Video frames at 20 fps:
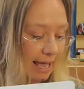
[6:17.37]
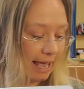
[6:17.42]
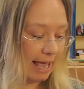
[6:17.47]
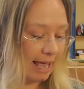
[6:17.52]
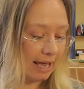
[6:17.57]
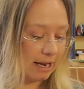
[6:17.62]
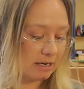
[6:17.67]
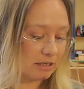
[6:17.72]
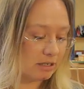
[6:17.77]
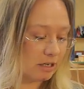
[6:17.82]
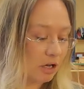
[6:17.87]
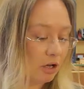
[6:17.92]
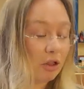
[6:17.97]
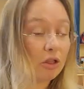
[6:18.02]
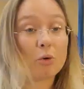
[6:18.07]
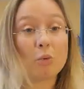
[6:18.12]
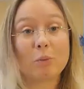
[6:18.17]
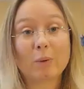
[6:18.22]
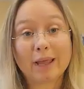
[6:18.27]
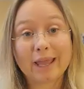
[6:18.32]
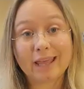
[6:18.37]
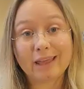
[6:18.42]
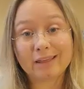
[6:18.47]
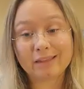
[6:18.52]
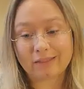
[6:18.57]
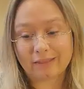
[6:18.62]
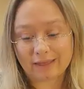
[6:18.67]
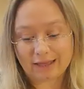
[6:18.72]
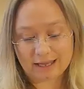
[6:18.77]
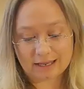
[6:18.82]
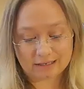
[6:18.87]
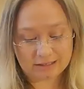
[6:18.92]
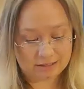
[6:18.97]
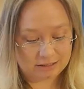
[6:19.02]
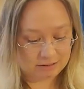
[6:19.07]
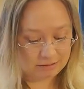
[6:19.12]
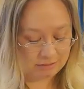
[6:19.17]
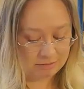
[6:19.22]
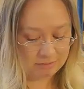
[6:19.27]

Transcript: And the way that